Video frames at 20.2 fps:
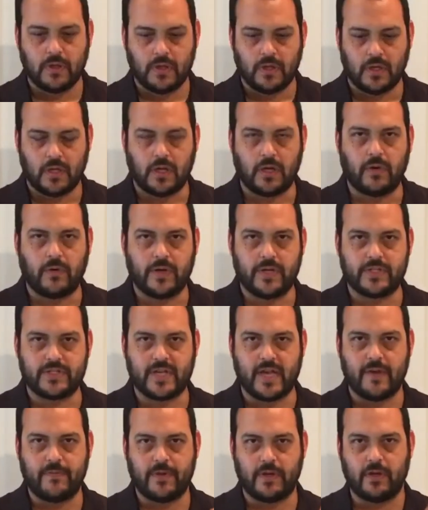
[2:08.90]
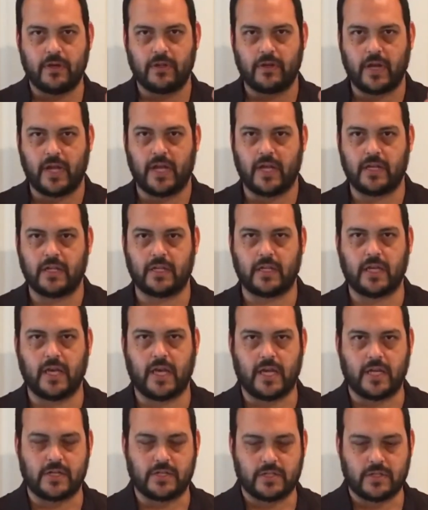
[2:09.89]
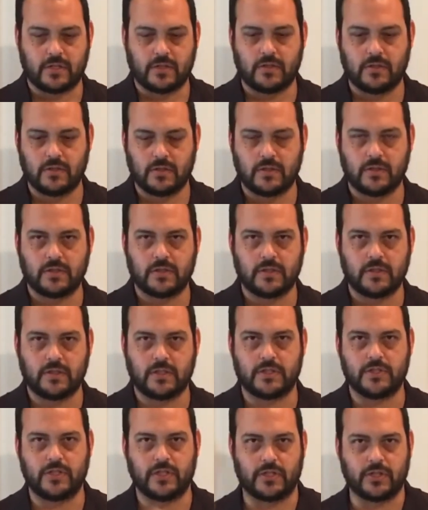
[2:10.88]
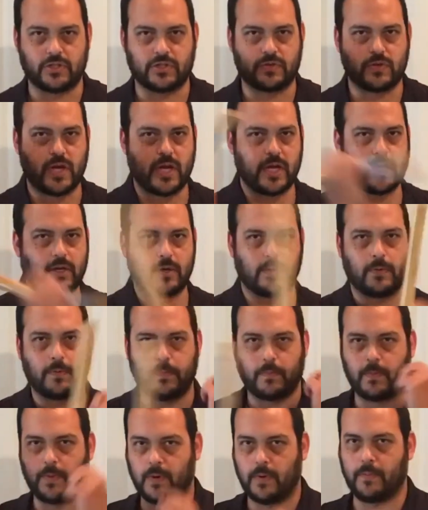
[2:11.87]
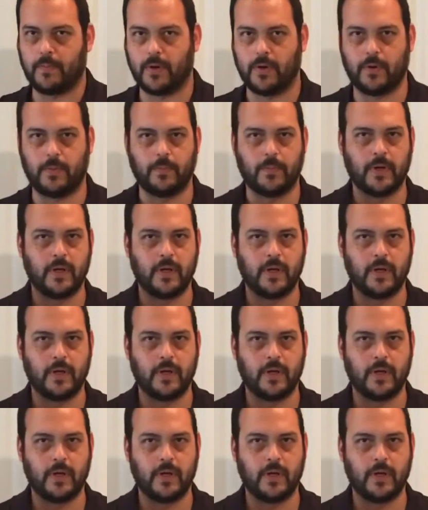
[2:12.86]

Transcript: And always have your other hand engaged, because you can strike, boom, boom.